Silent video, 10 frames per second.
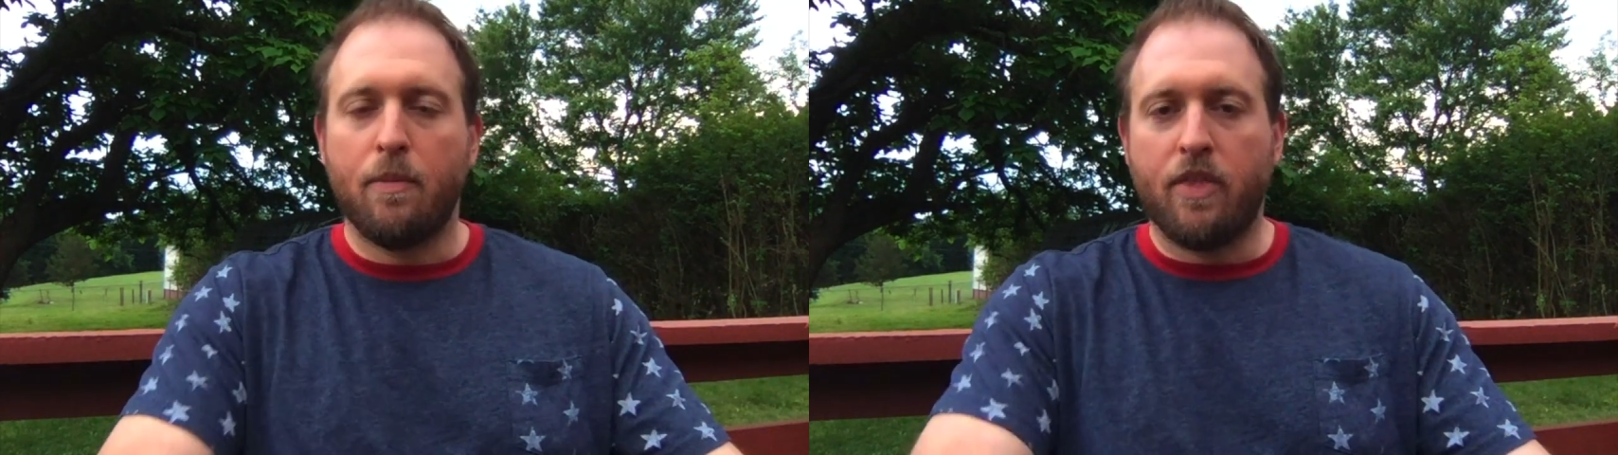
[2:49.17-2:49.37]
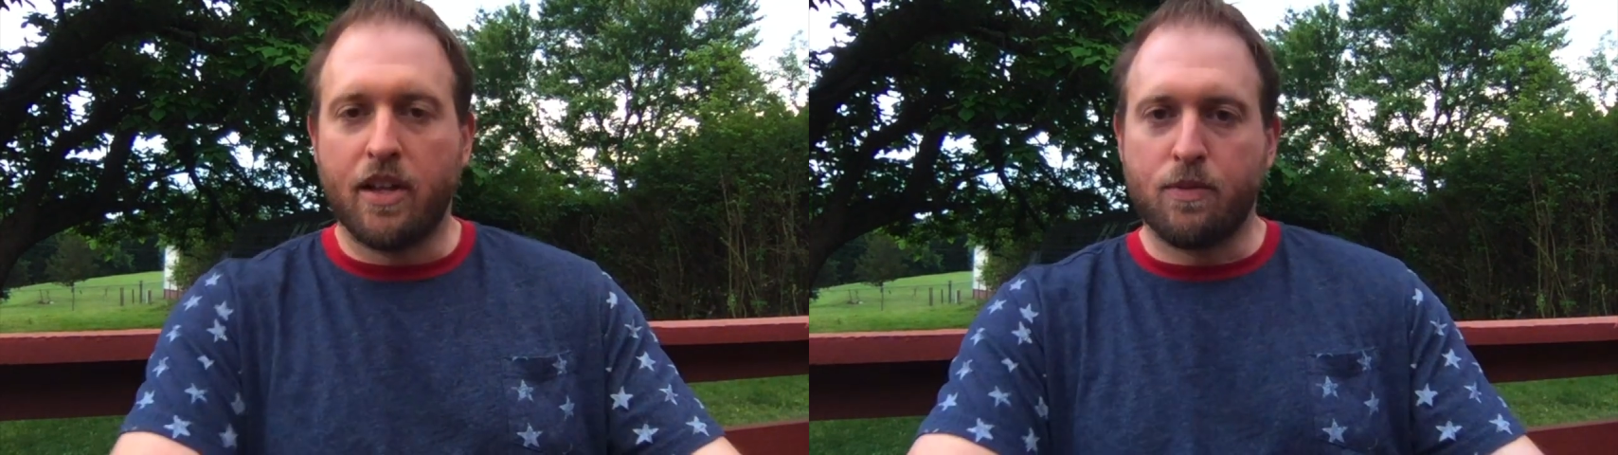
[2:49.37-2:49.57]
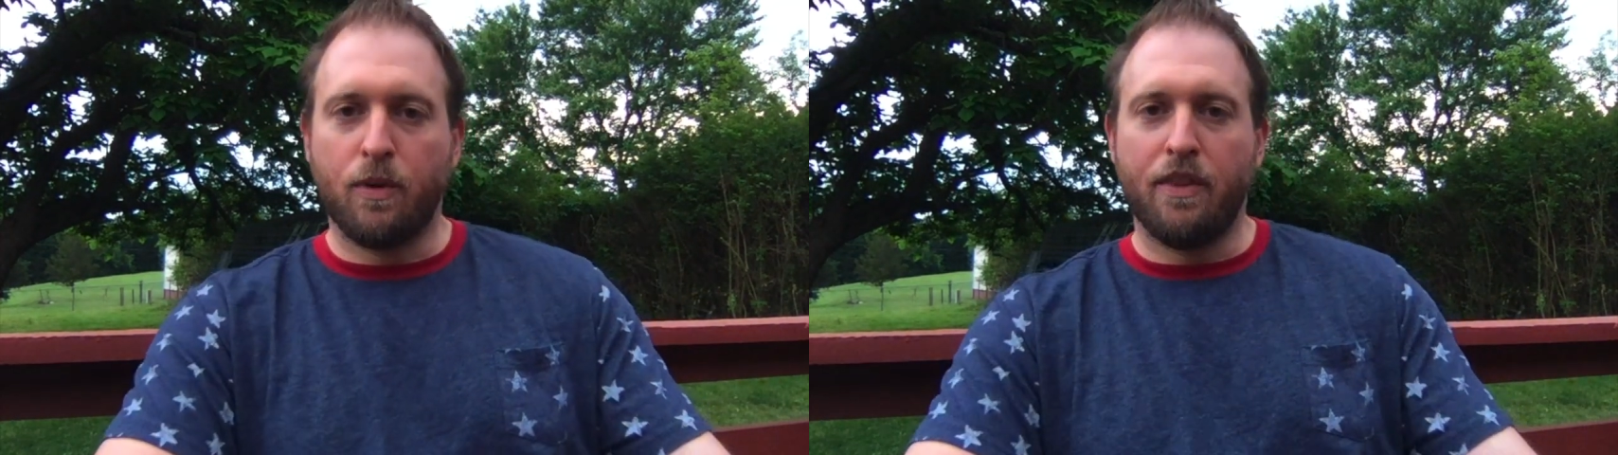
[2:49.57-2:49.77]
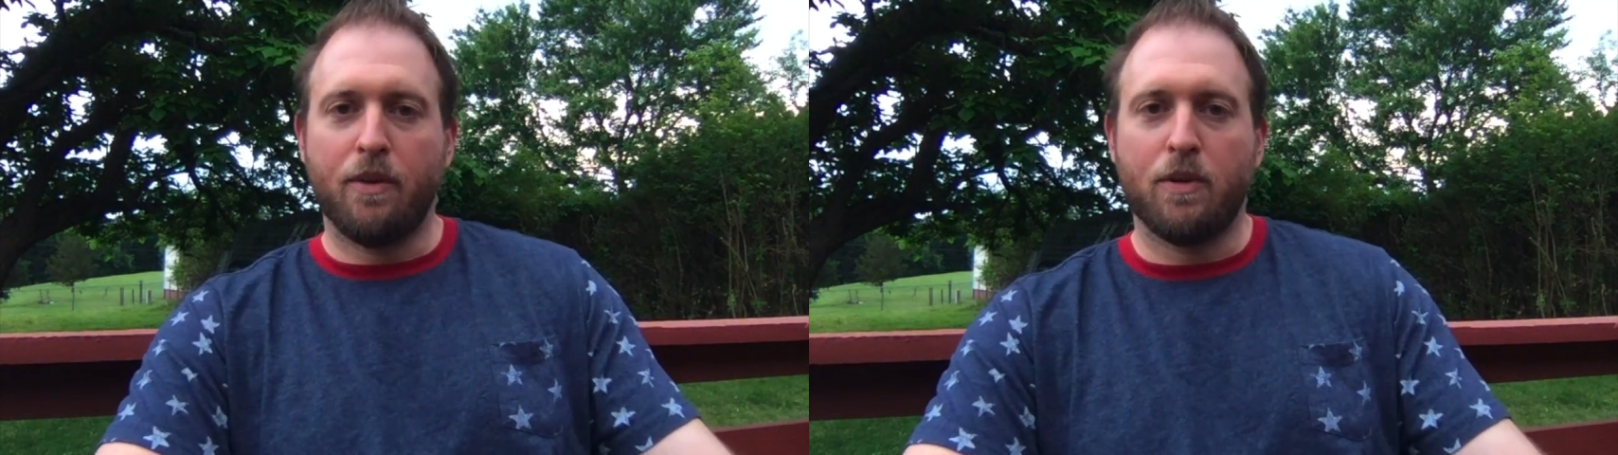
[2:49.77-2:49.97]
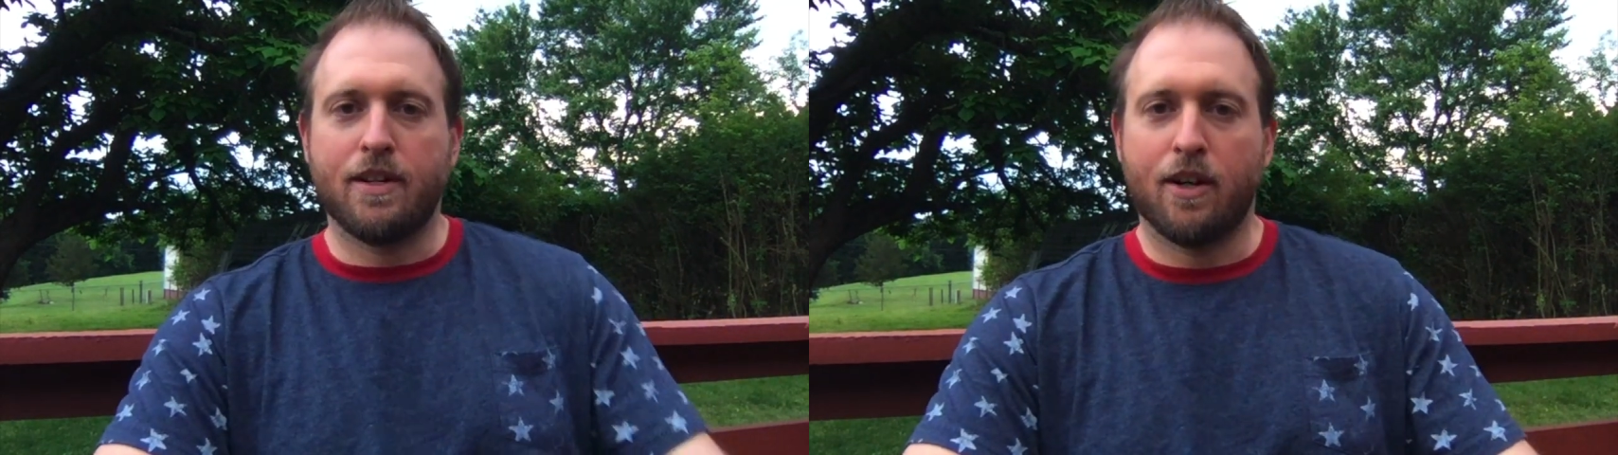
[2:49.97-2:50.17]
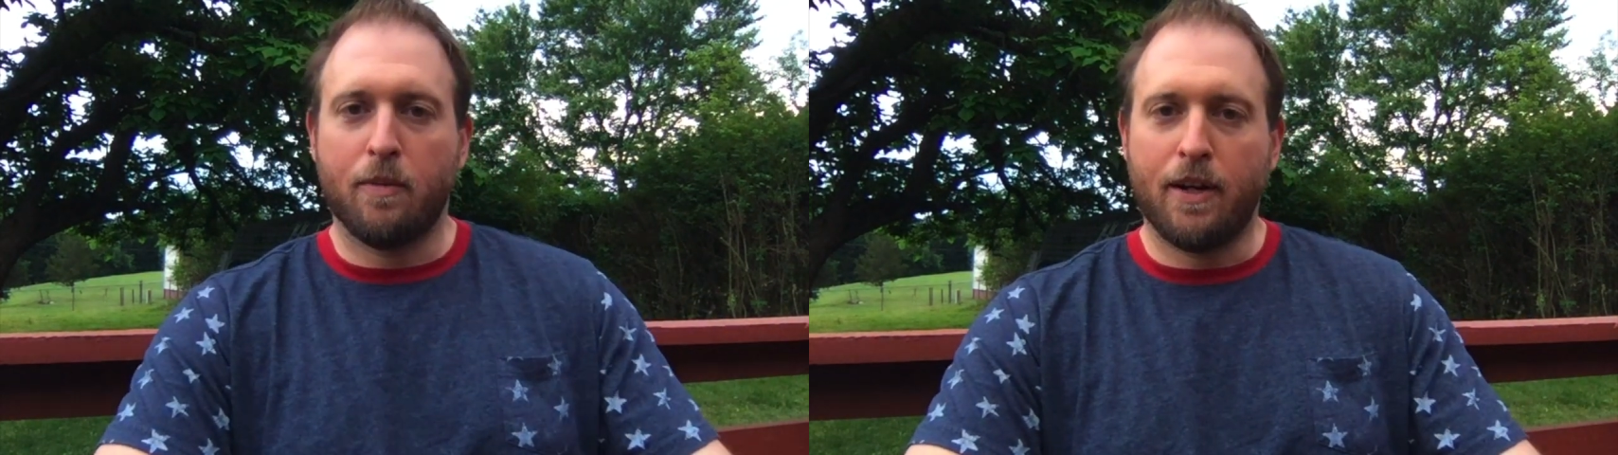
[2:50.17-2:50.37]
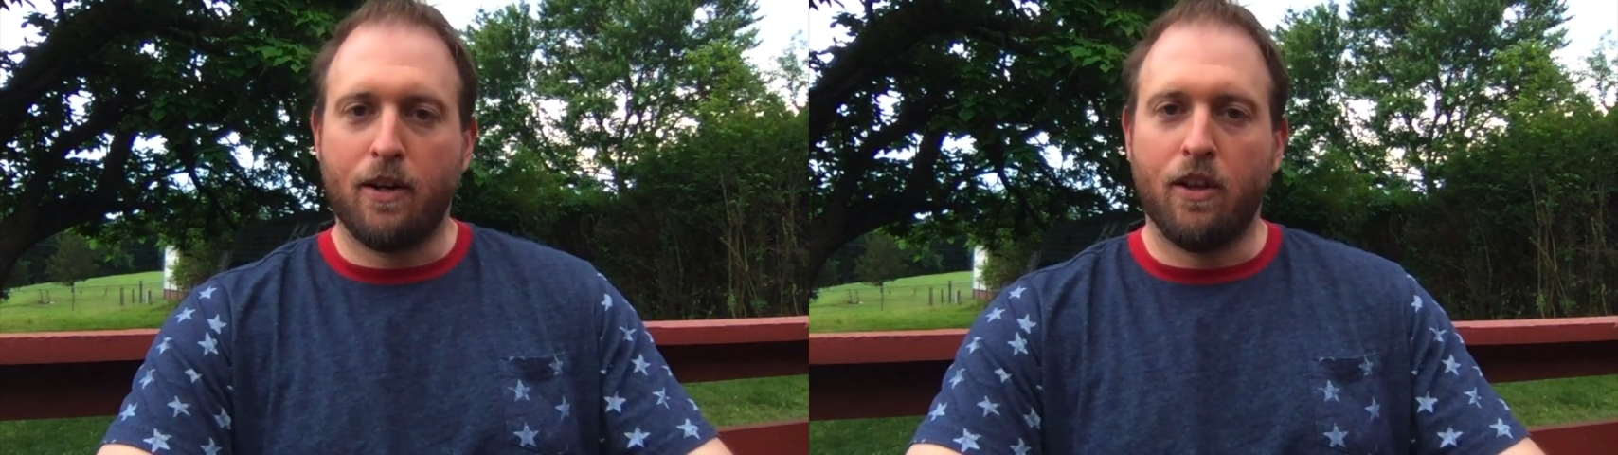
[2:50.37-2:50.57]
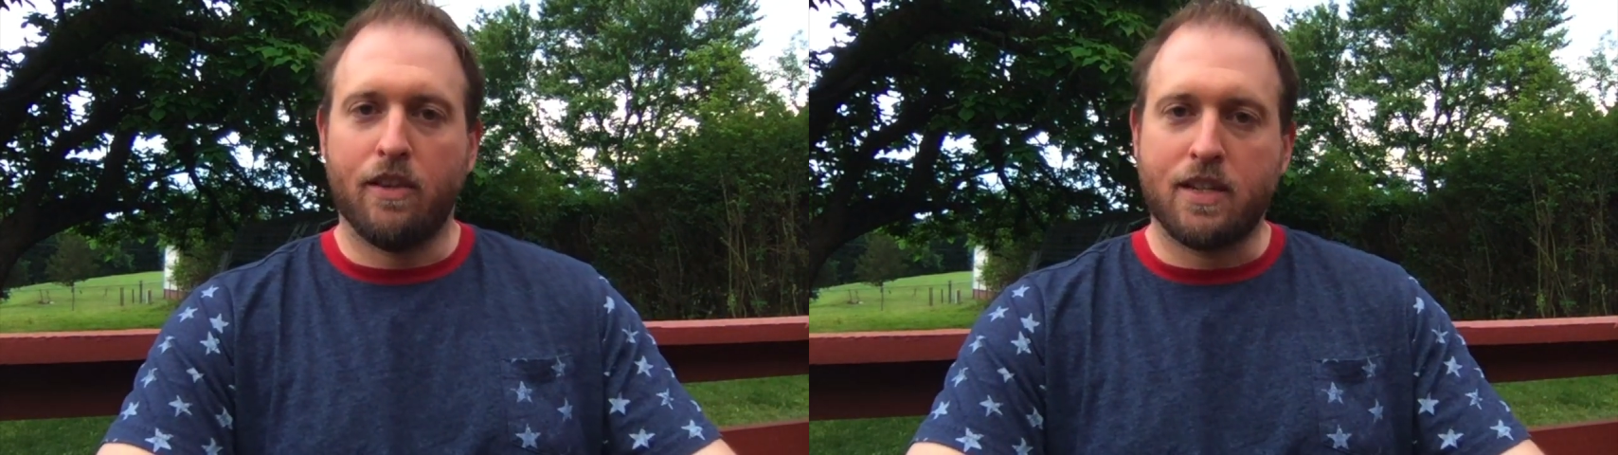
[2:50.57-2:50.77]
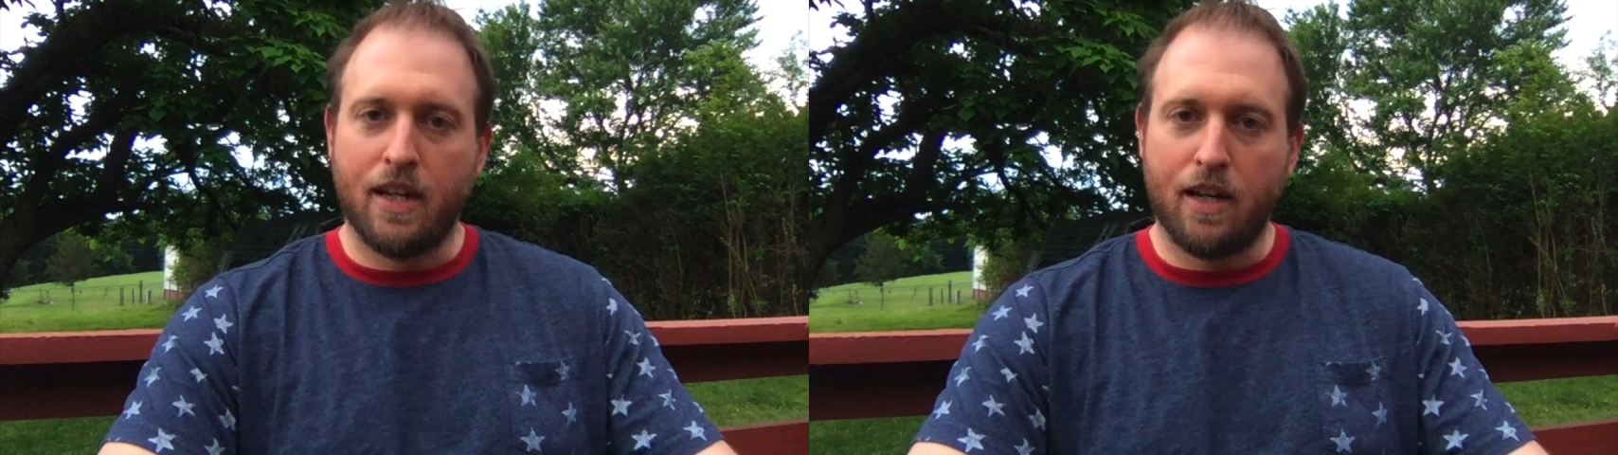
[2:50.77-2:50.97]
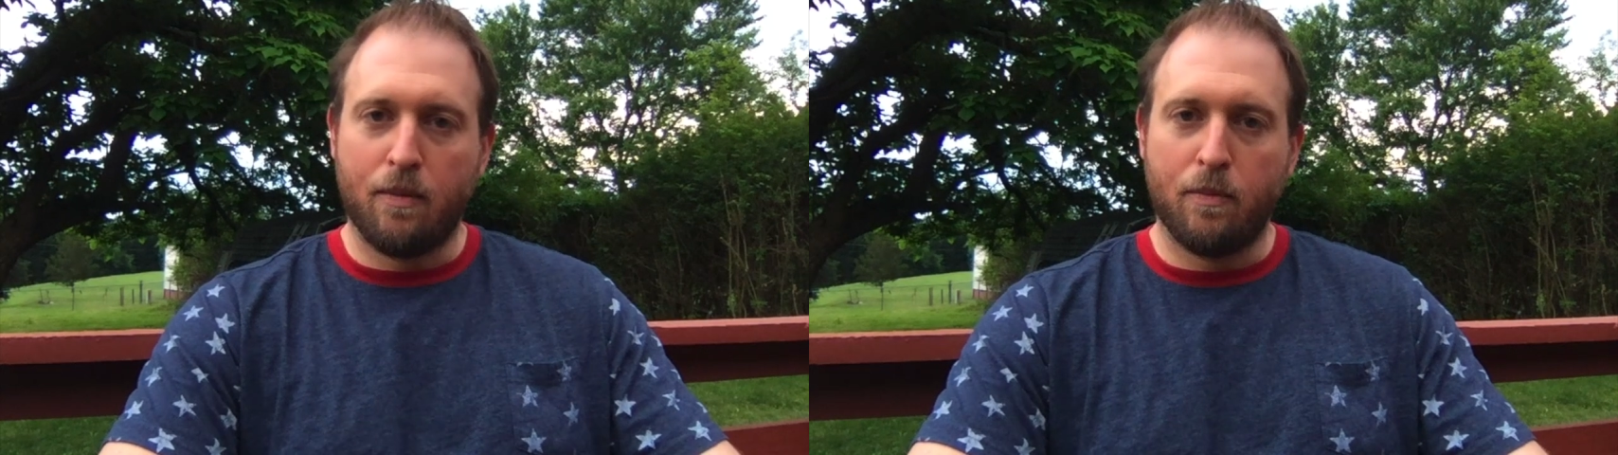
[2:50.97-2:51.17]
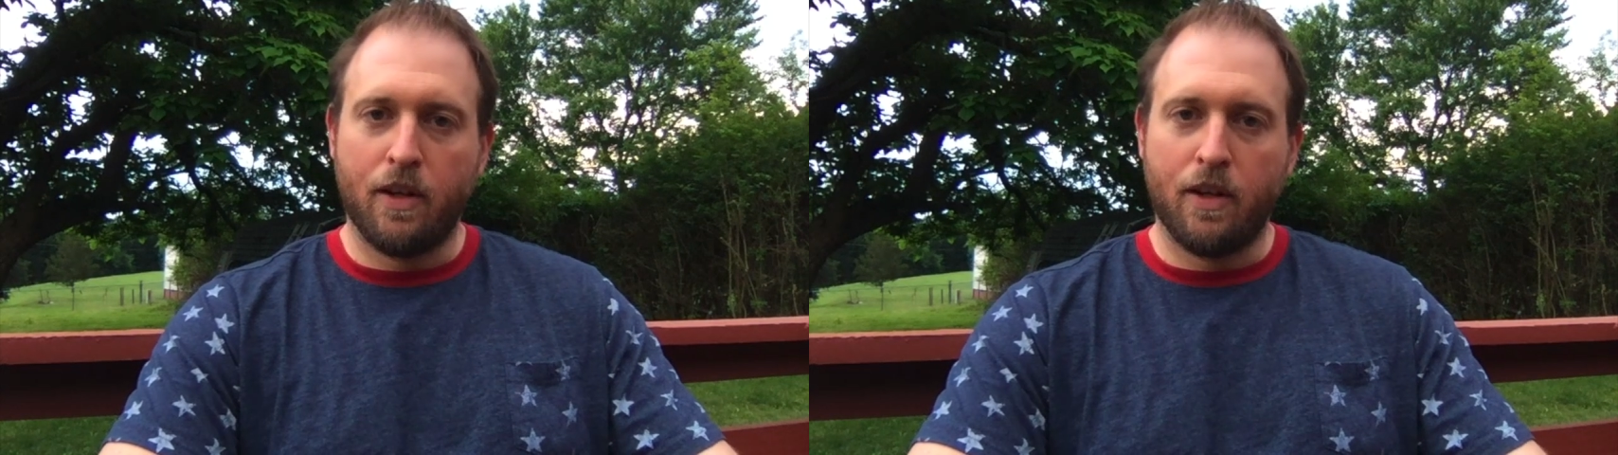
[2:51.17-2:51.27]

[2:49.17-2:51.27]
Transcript: but that's one that we talk about all the time